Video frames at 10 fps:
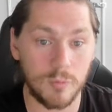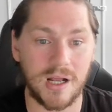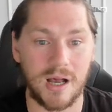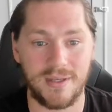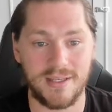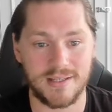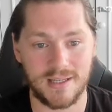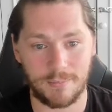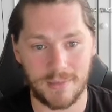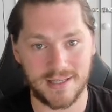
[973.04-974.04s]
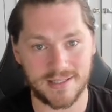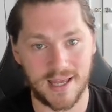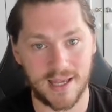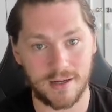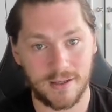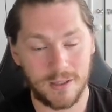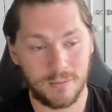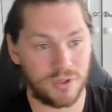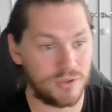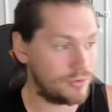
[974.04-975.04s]
will become easier to maintain
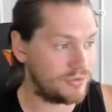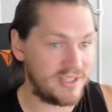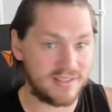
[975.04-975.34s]
because you'll see